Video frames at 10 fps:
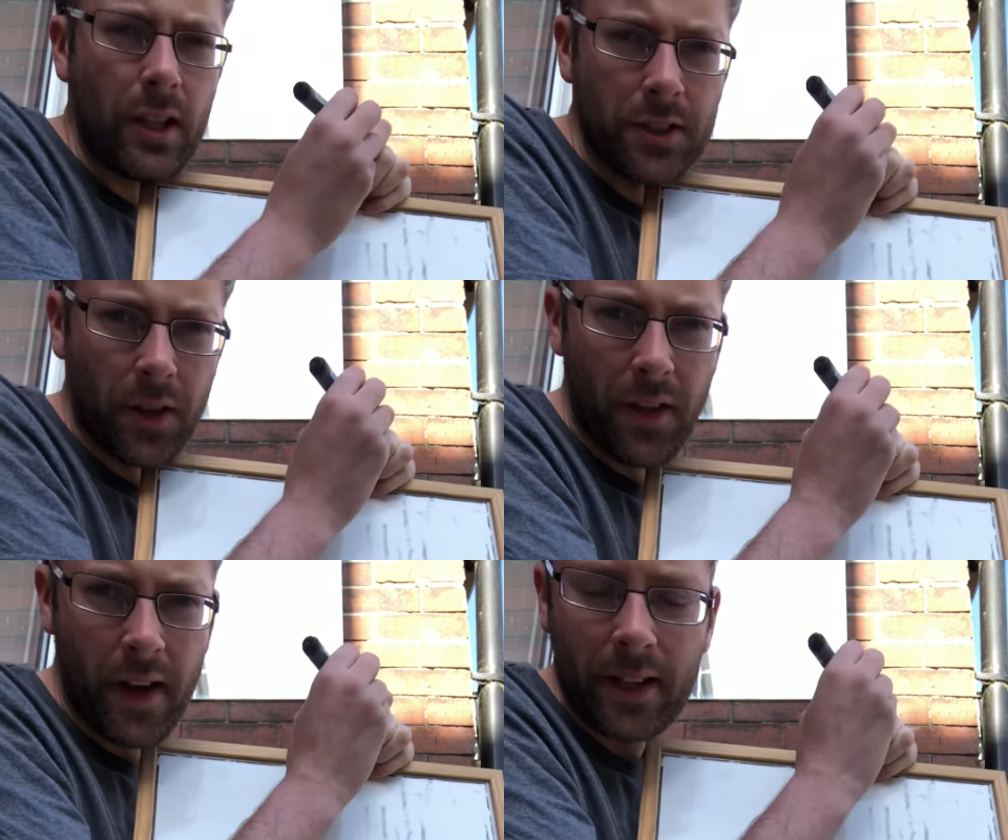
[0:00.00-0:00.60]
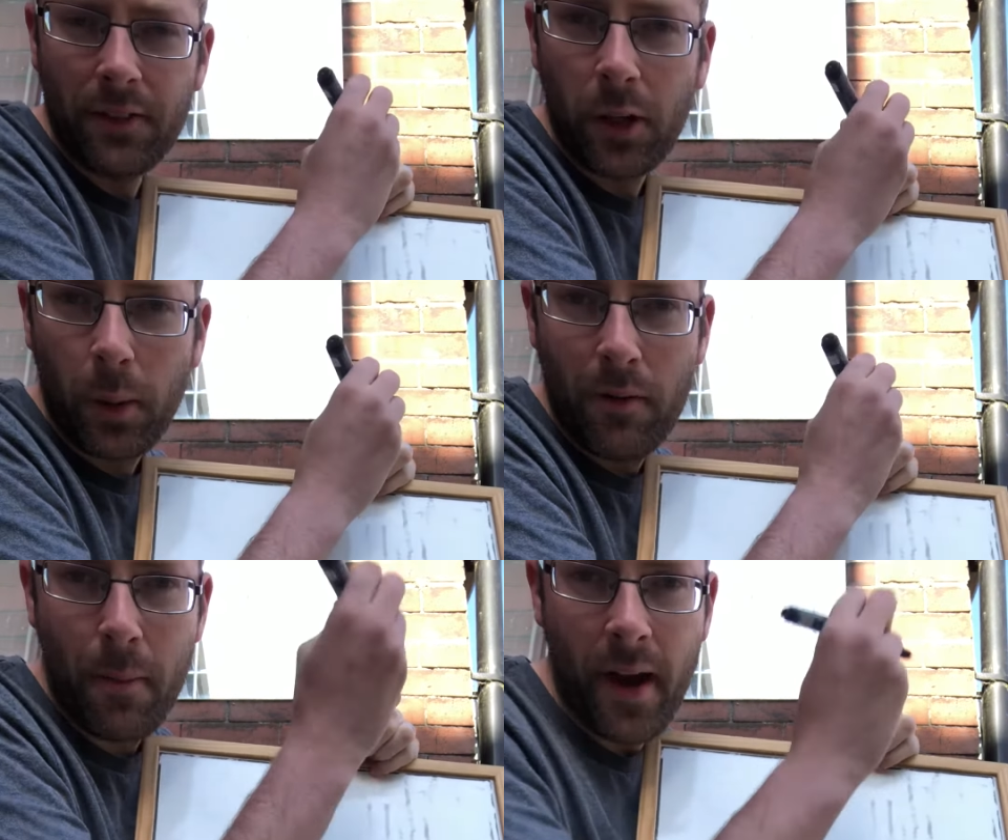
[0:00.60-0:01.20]
So I thought I'd give you a
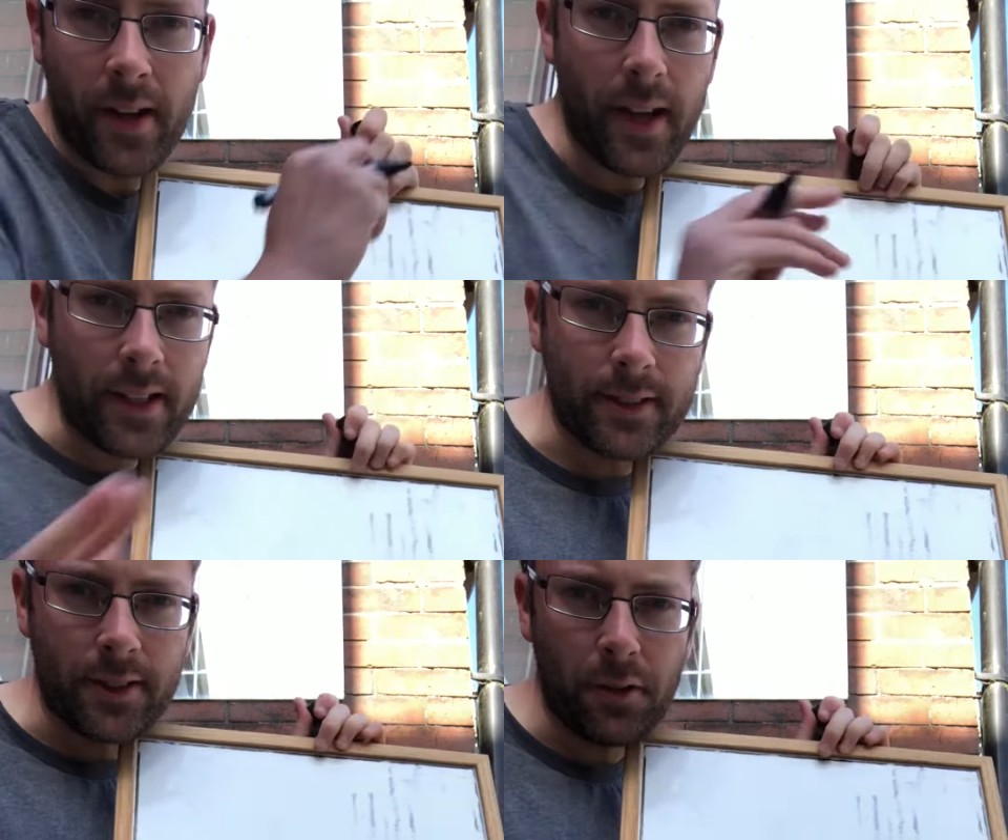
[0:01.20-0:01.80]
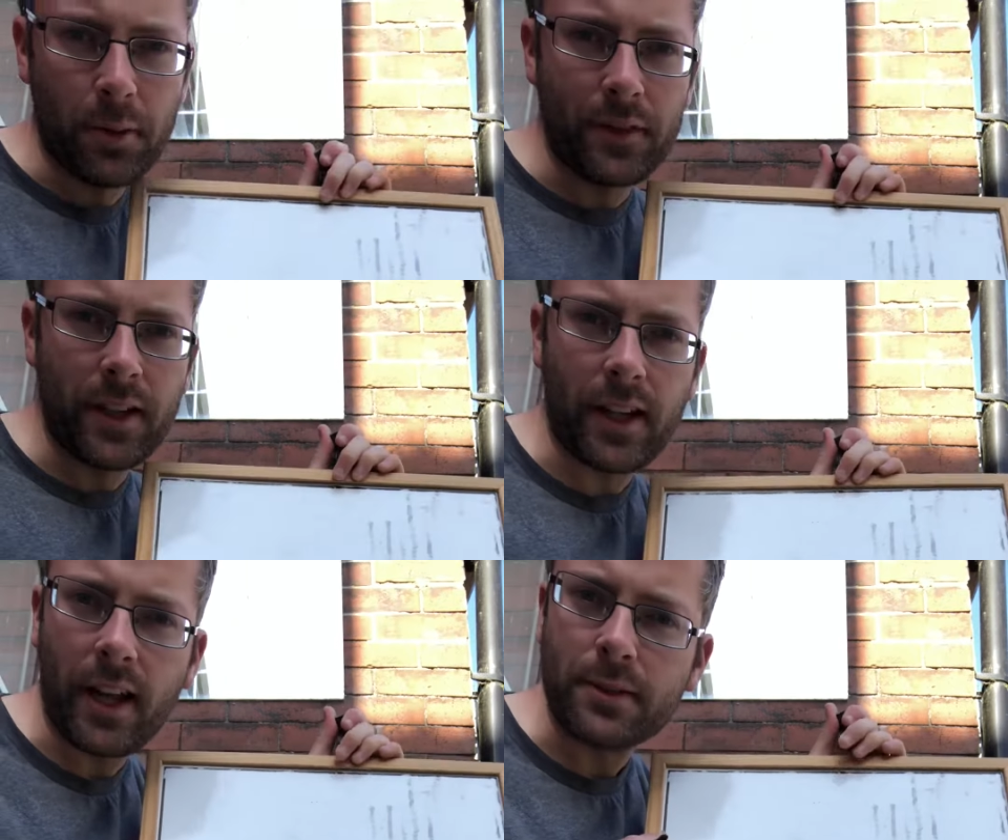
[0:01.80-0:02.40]
quick reminder. It's stuff we've
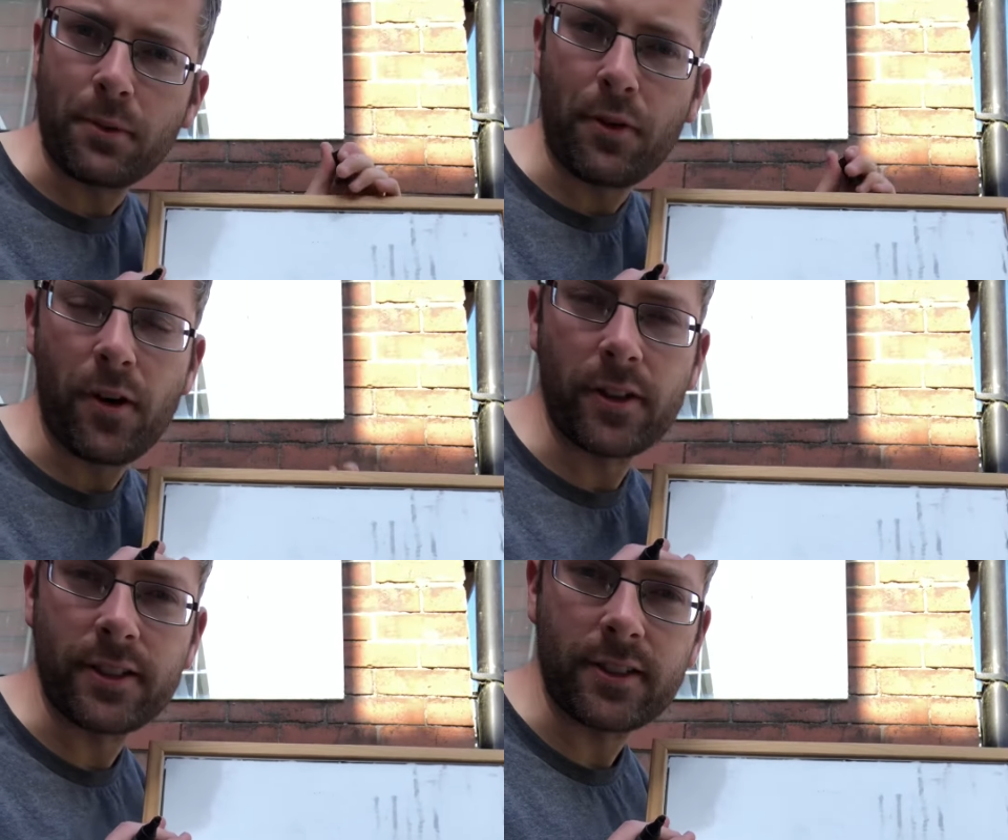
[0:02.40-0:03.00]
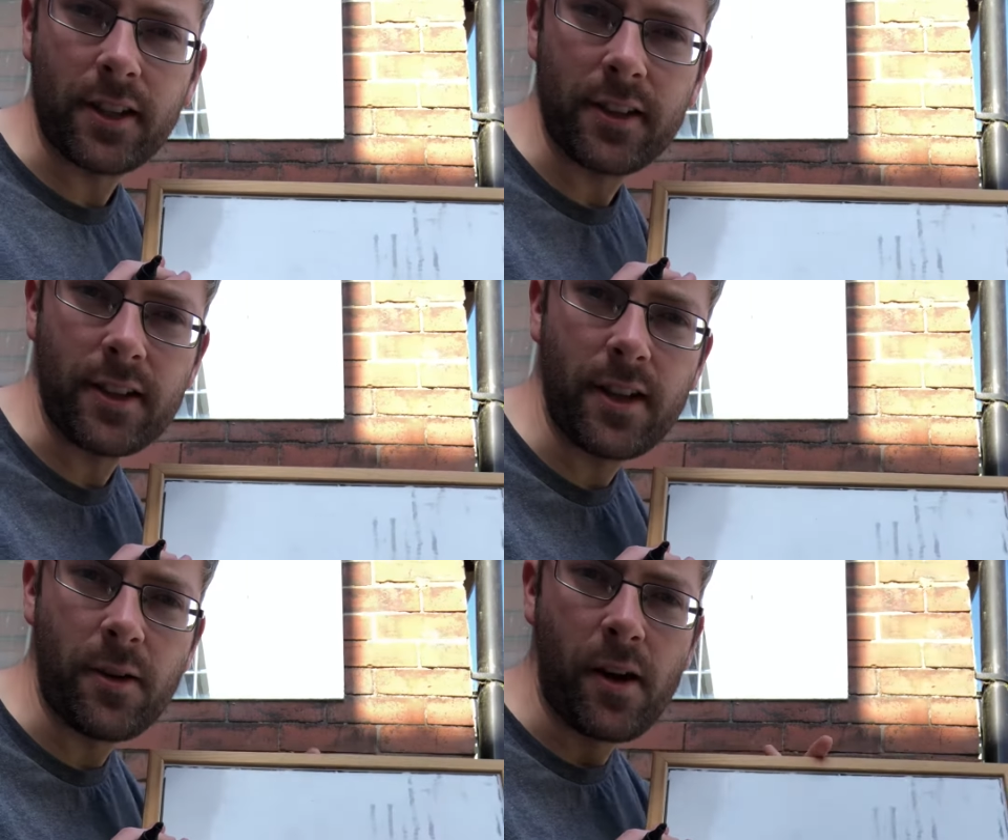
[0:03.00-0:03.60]
done in class before, so there's
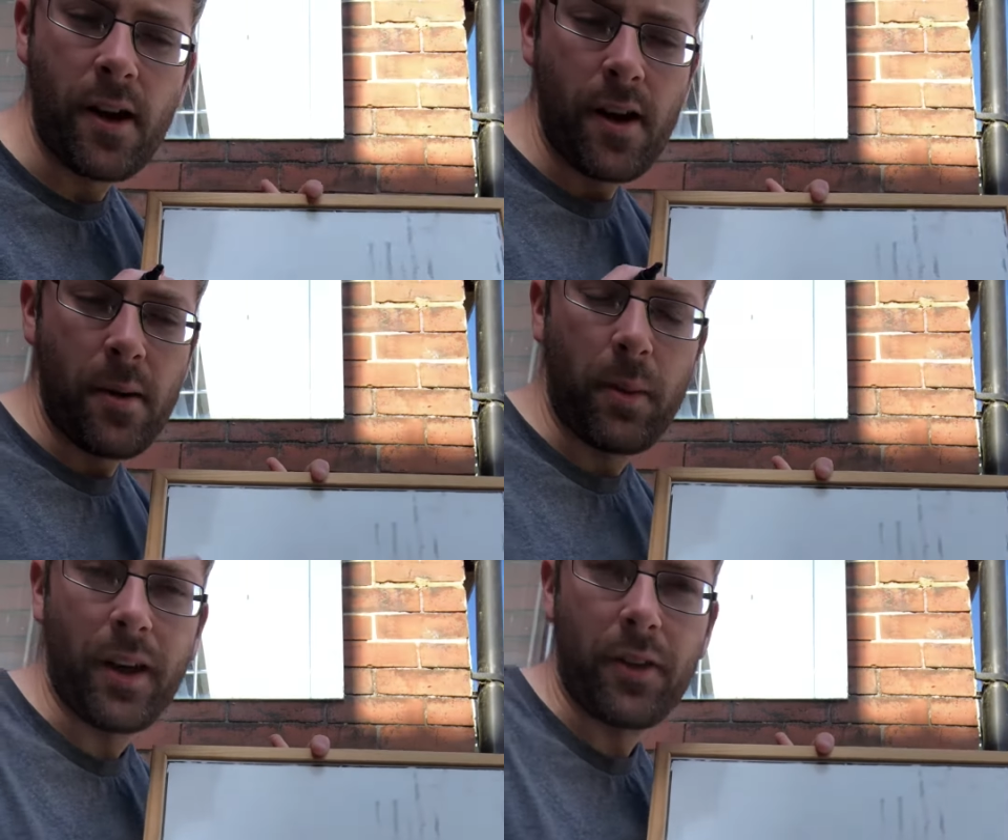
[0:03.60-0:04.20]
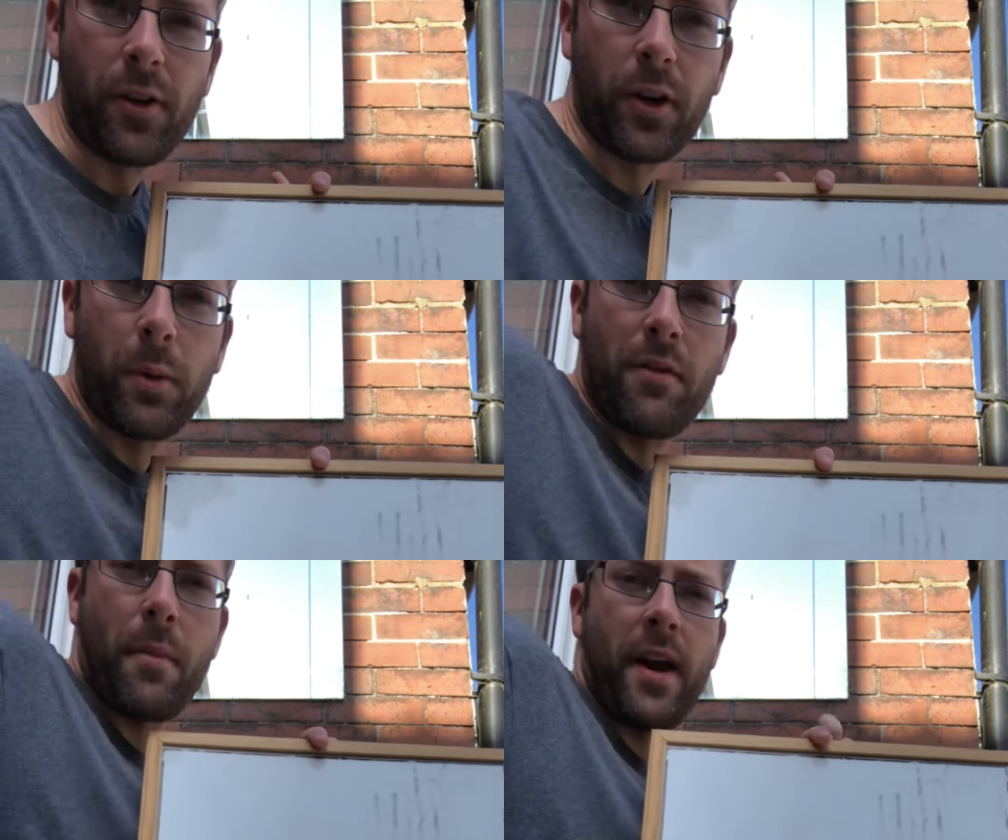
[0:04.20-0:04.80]
nothing new, but I thought a
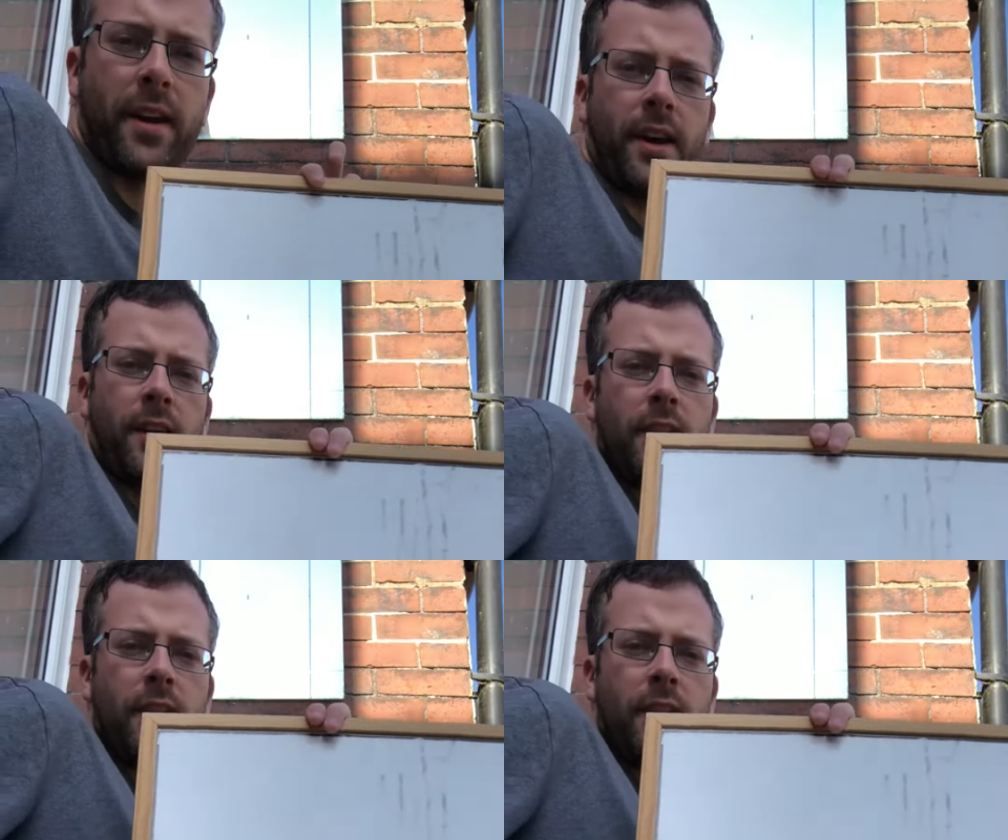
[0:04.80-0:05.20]
quick reminder.